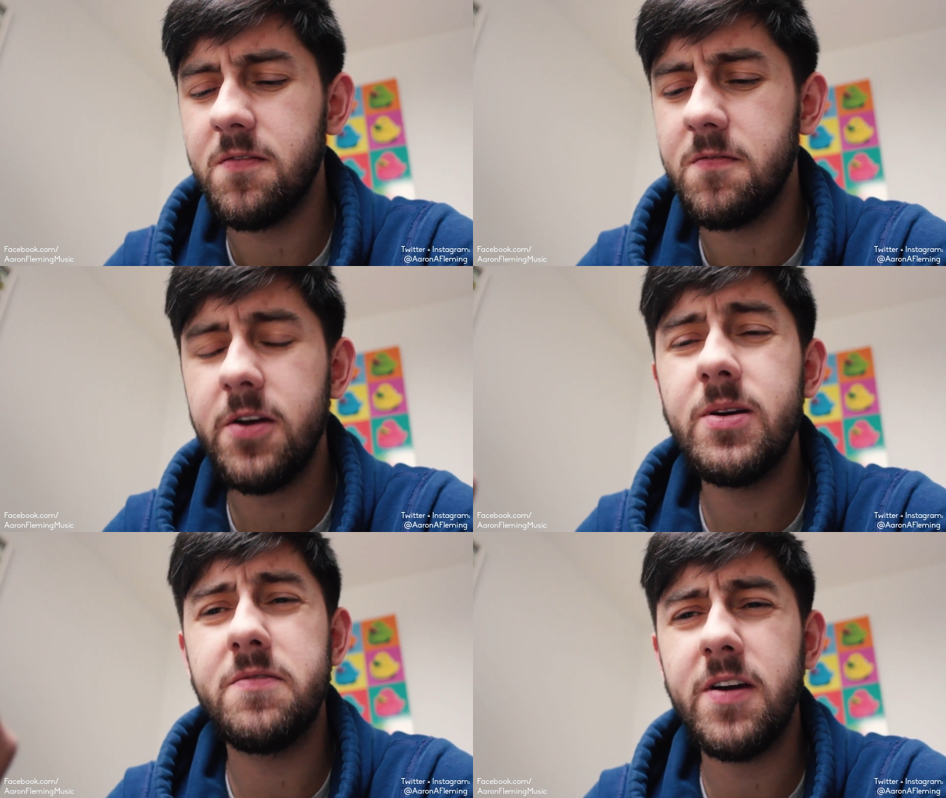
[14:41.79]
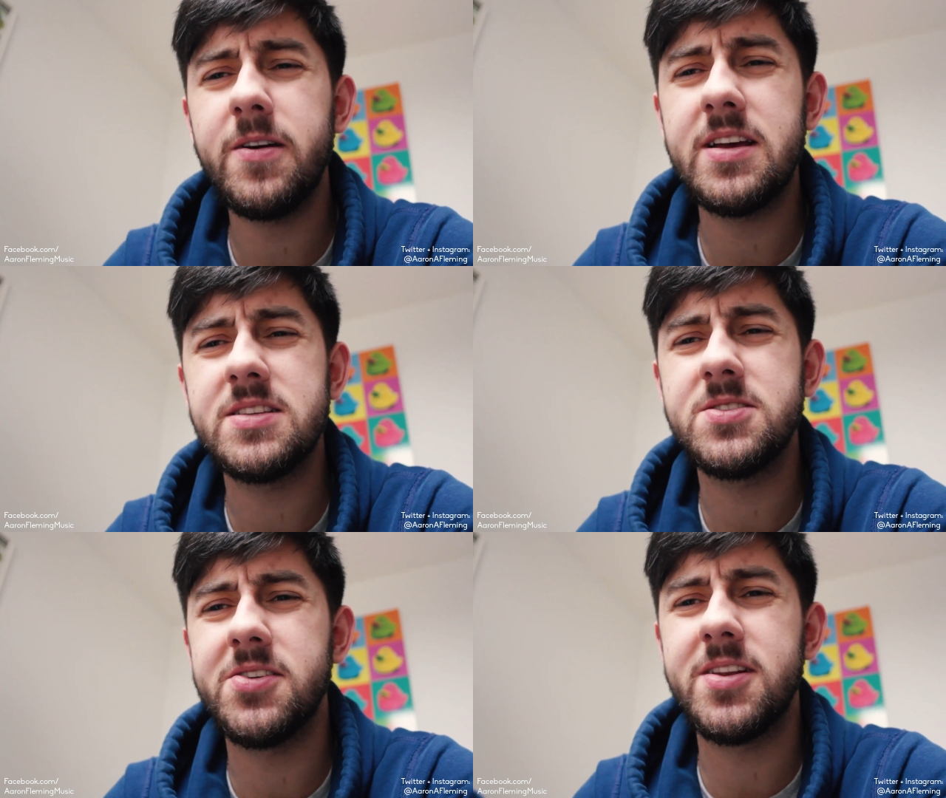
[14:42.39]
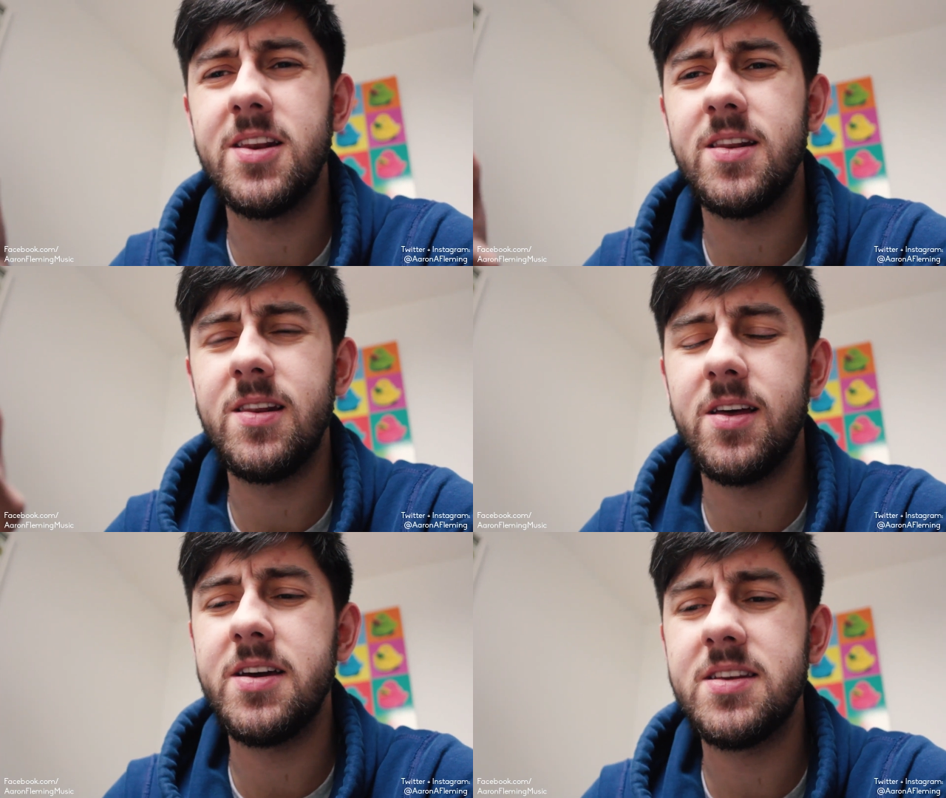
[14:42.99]
very subtle
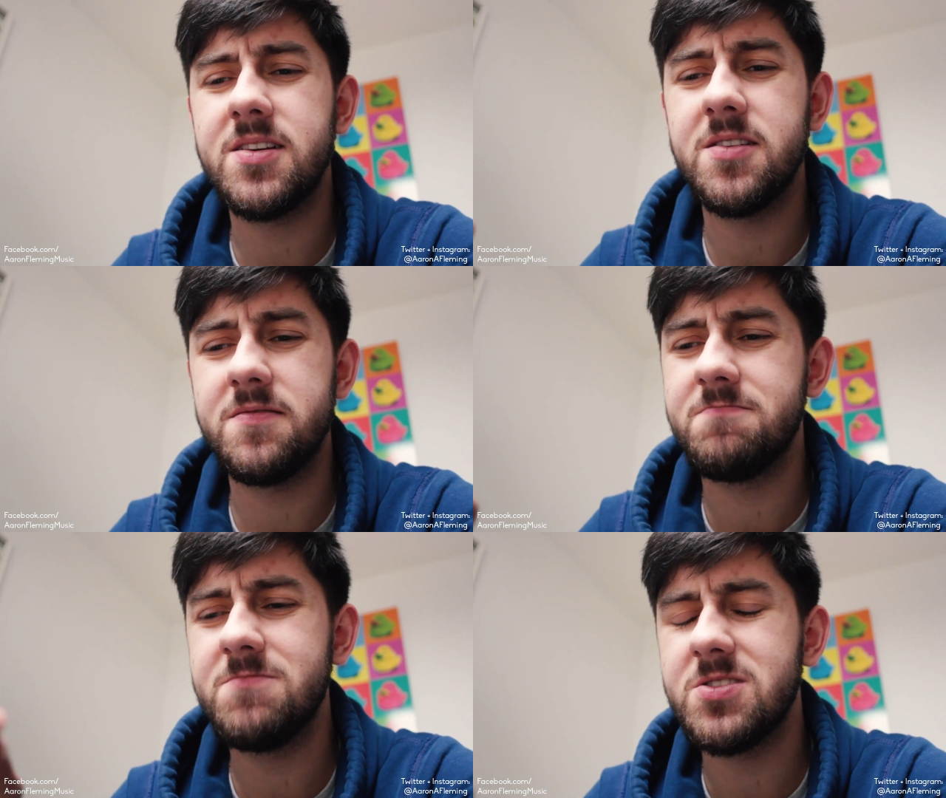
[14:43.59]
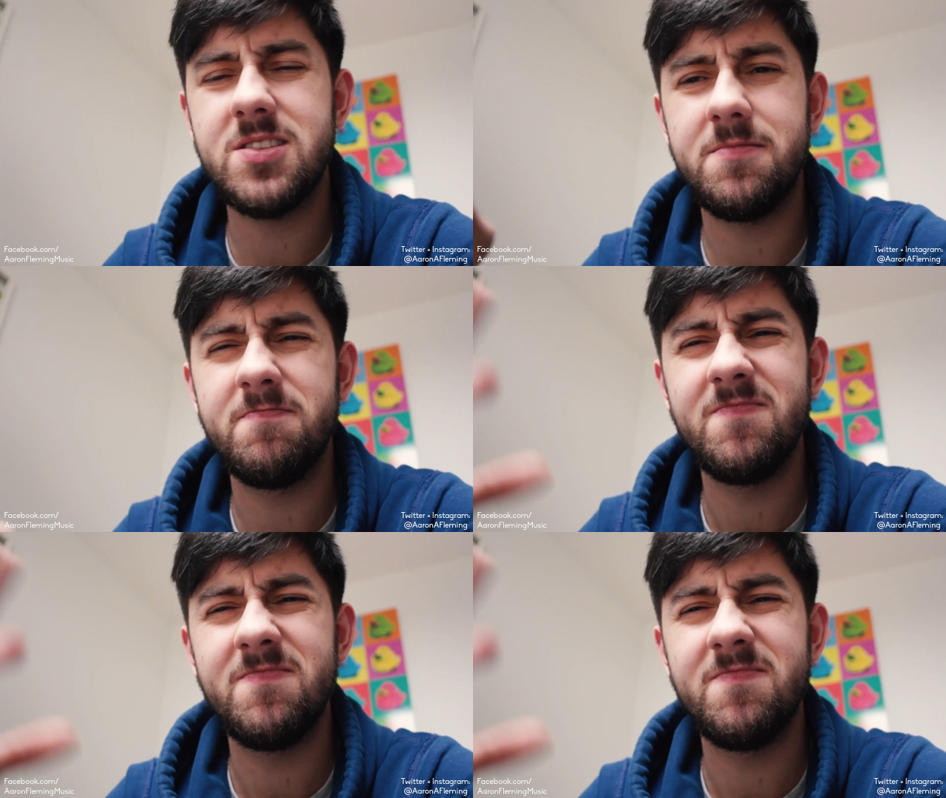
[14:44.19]
light, kind of just